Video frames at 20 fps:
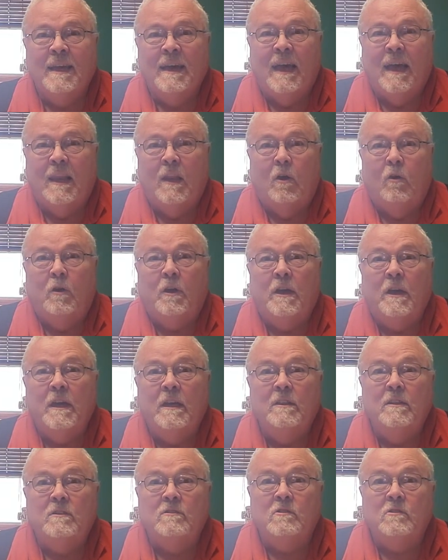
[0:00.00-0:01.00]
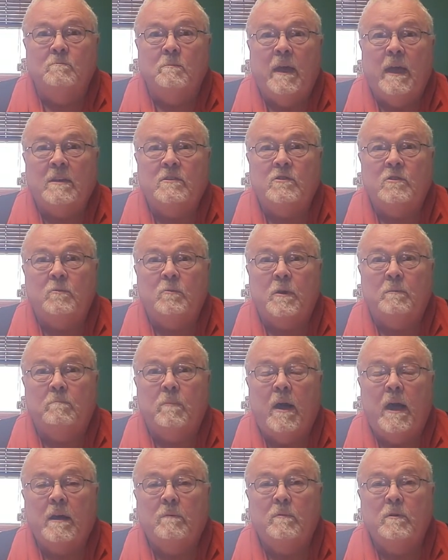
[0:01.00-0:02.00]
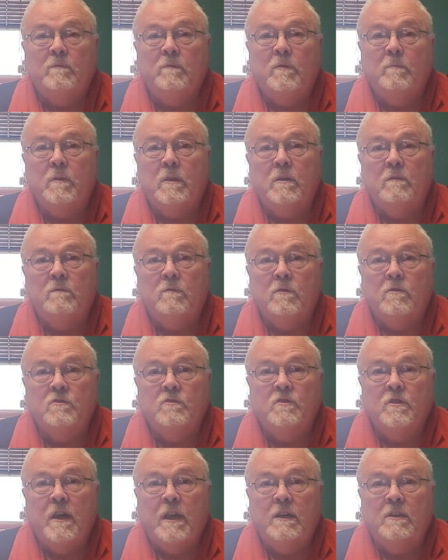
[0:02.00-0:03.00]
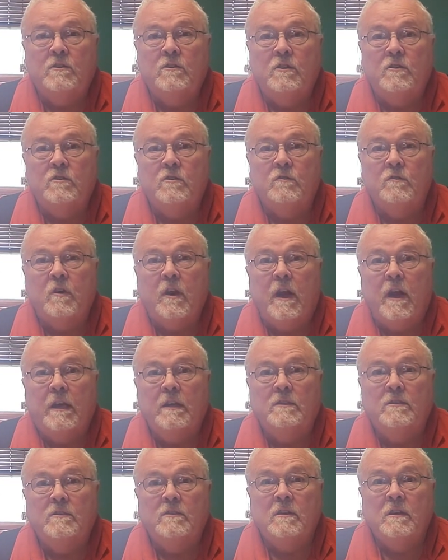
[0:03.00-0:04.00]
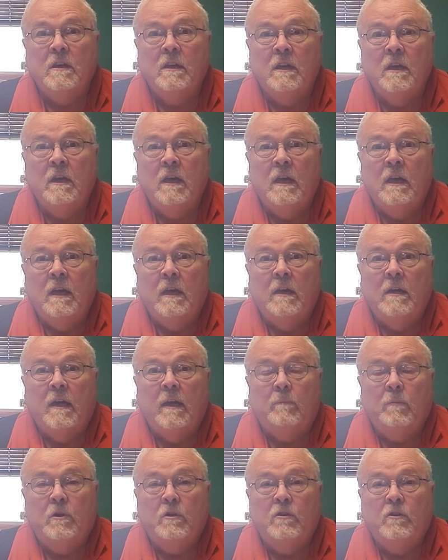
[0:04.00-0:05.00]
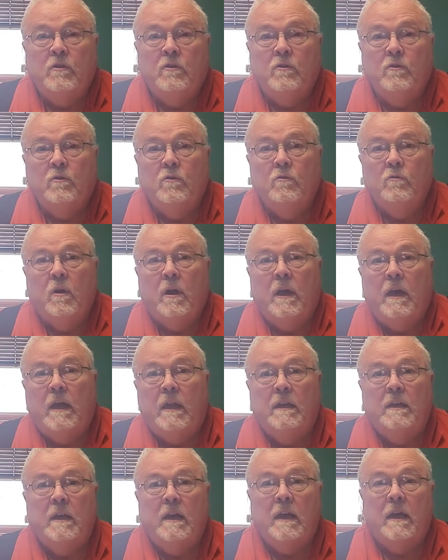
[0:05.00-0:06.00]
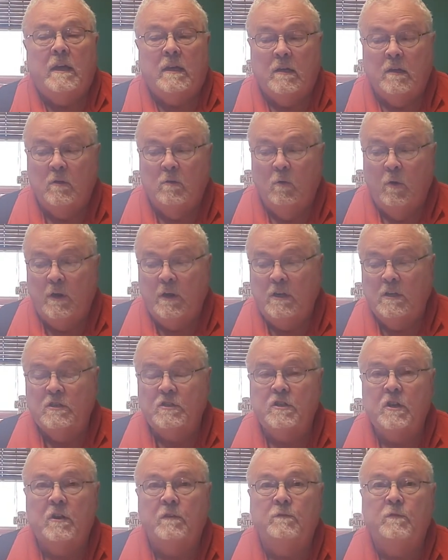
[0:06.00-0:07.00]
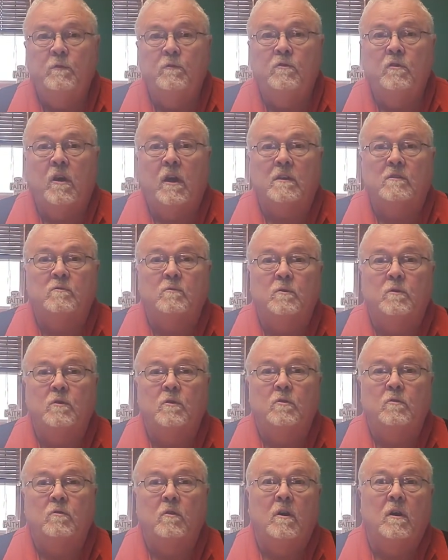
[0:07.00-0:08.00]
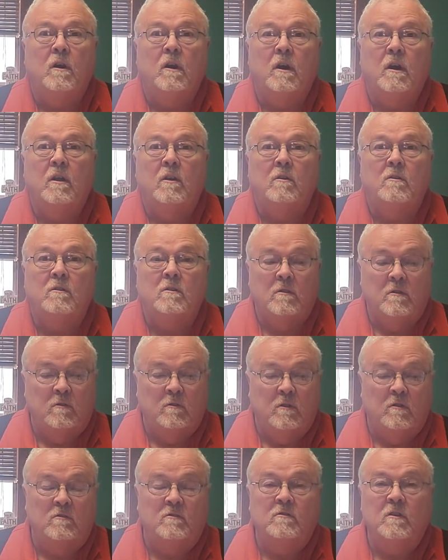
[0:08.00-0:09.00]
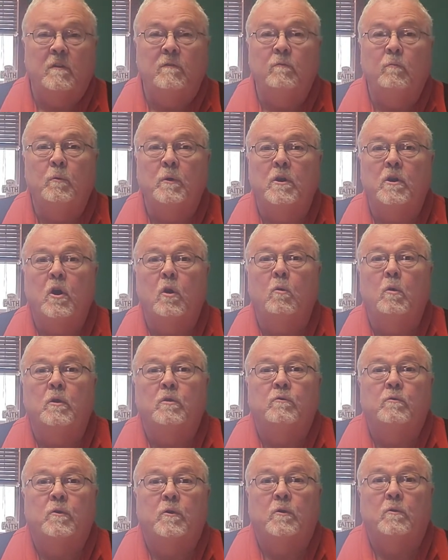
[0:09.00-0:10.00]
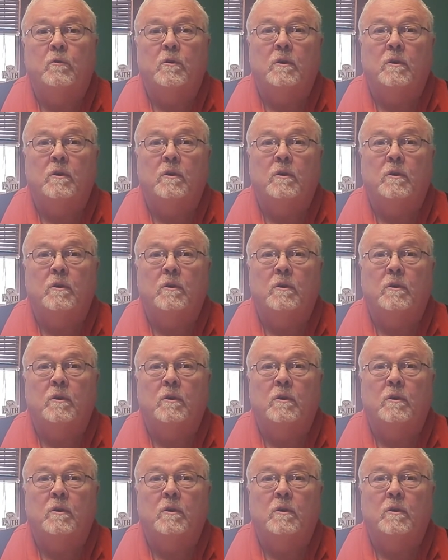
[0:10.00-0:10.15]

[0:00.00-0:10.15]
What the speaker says: Hello again. This is Pastor Rick Bachman from the First United Church of Christ, coming to you and wanting to share a few thoughts with you on the stuff we're going through.